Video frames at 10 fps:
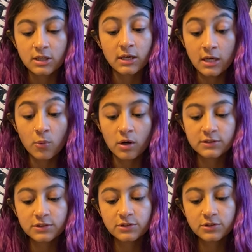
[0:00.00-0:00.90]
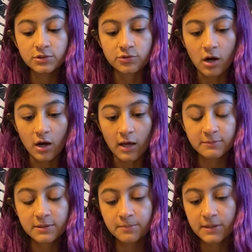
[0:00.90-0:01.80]
He wants you to draw him
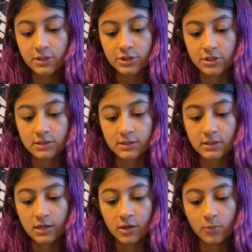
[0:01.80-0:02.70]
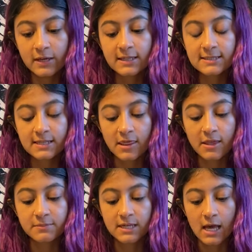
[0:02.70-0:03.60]
some pictures. We can send
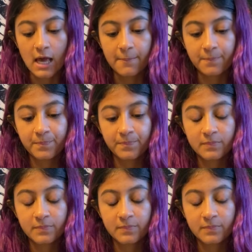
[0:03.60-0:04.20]
them to him."